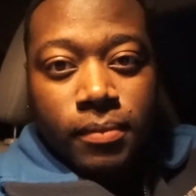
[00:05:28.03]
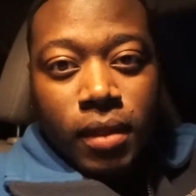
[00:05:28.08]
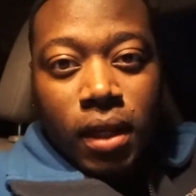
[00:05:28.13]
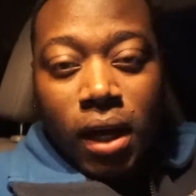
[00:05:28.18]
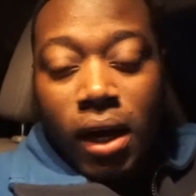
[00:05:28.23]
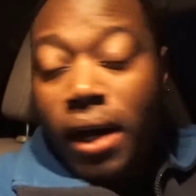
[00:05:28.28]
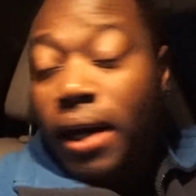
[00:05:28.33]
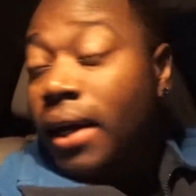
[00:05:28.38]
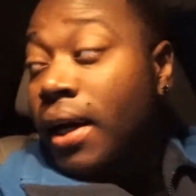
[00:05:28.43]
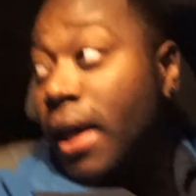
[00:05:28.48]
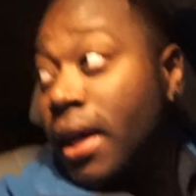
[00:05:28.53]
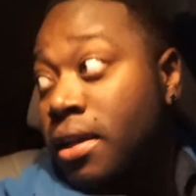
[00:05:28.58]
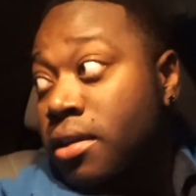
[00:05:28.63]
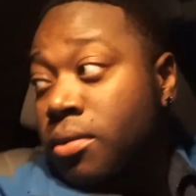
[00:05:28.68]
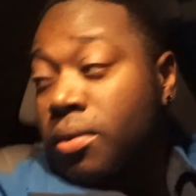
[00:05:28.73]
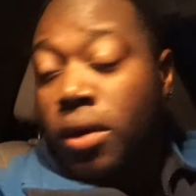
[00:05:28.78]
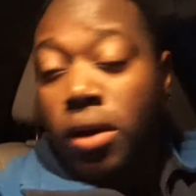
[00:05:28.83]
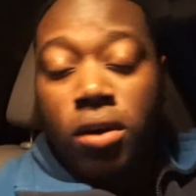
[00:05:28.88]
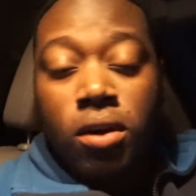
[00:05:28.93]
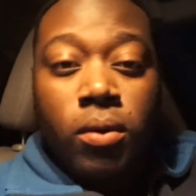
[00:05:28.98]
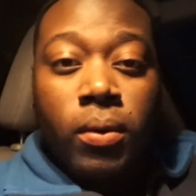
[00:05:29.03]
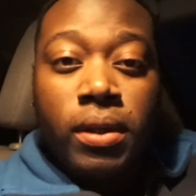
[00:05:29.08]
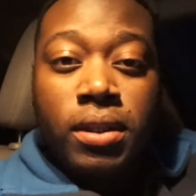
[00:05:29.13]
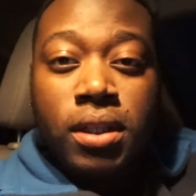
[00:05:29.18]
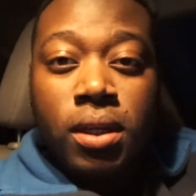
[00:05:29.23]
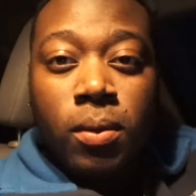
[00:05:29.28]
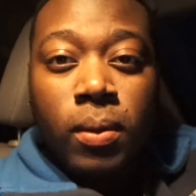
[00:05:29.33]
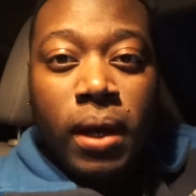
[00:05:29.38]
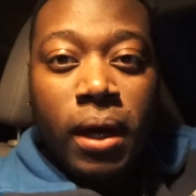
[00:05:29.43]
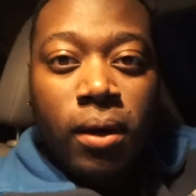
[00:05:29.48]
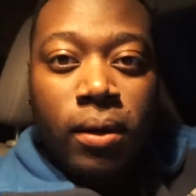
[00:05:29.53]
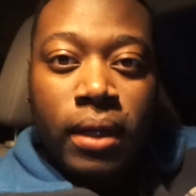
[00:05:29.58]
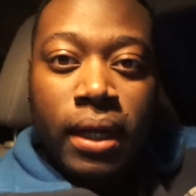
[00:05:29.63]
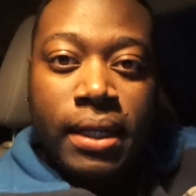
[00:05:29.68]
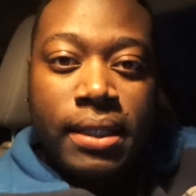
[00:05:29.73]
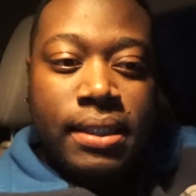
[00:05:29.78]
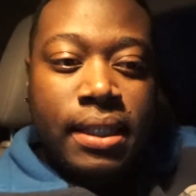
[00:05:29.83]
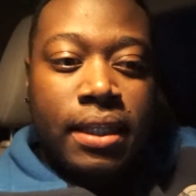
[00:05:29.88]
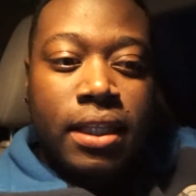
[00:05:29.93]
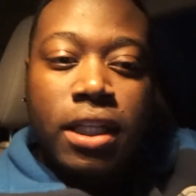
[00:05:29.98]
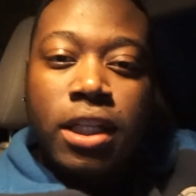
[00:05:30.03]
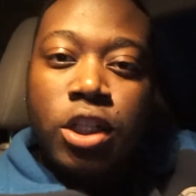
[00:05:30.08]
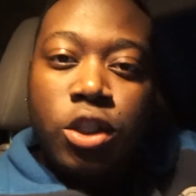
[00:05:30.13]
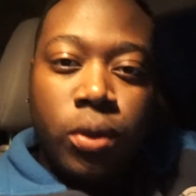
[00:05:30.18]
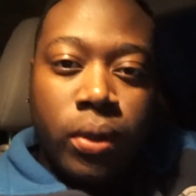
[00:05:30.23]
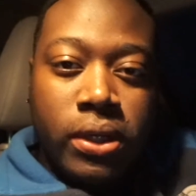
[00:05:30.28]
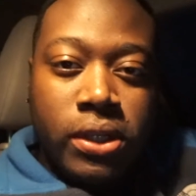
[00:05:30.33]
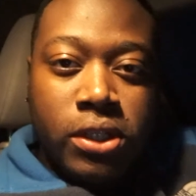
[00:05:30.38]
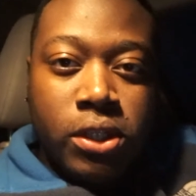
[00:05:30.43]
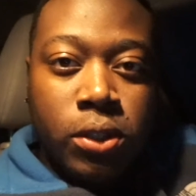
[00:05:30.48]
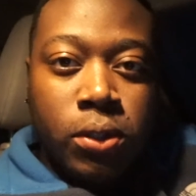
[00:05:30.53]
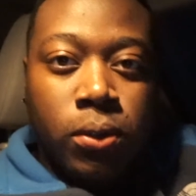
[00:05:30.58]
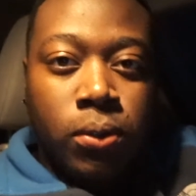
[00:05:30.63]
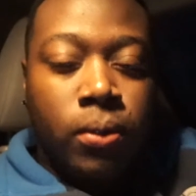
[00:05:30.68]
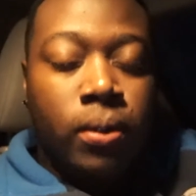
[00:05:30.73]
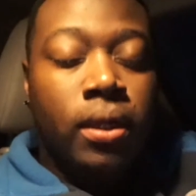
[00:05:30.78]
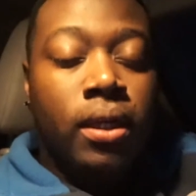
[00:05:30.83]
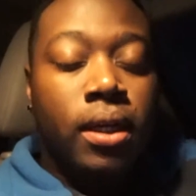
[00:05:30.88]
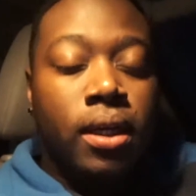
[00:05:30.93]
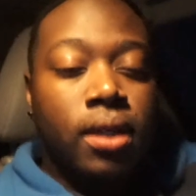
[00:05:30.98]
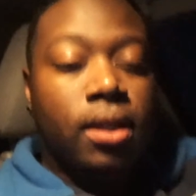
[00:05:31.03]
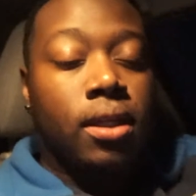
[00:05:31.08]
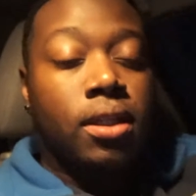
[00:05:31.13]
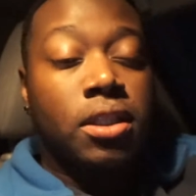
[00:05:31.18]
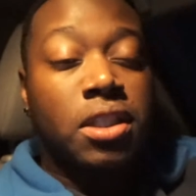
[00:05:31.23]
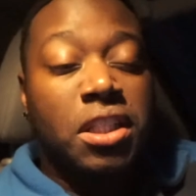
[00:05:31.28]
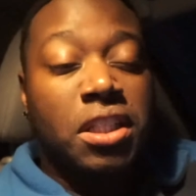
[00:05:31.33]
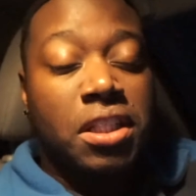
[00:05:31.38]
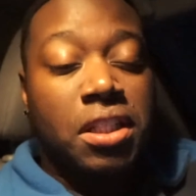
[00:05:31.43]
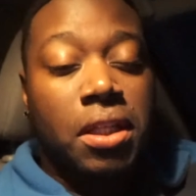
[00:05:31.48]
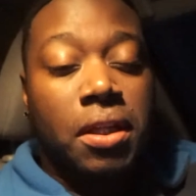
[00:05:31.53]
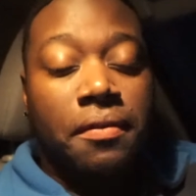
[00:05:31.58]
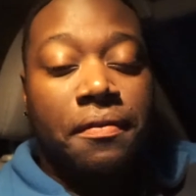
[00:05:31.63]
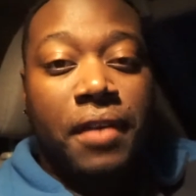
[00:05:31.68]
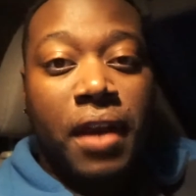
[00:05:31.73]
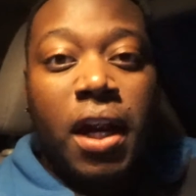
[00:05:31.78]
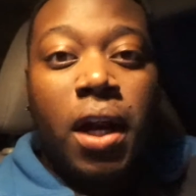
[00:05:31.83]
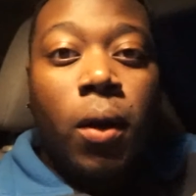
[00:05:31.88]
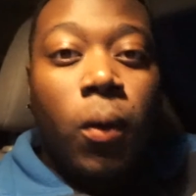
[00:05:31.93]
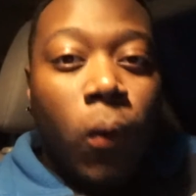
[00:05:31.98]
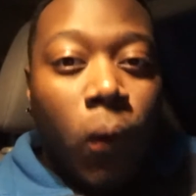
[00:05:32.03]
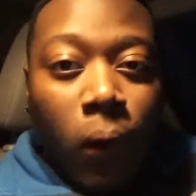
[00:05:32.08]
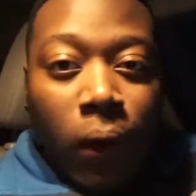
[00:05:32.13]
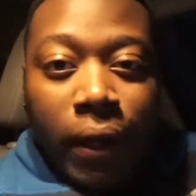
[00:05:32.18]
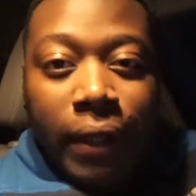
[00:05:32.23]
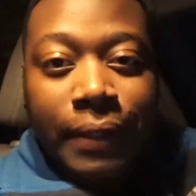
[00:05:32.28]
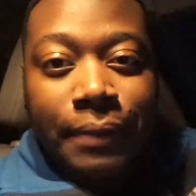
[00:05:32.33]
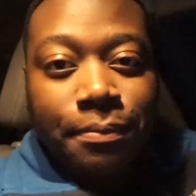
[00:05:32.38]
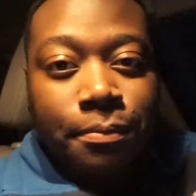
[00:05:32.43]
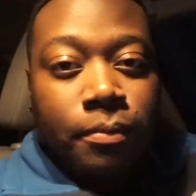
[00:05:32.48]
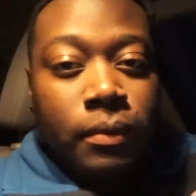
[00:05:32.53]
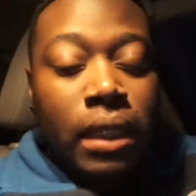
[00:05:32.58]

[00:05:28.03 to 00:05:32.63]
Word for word: All right, guys, we're on our way to the wild lights at the Detroit Zoo. Just a fair warning.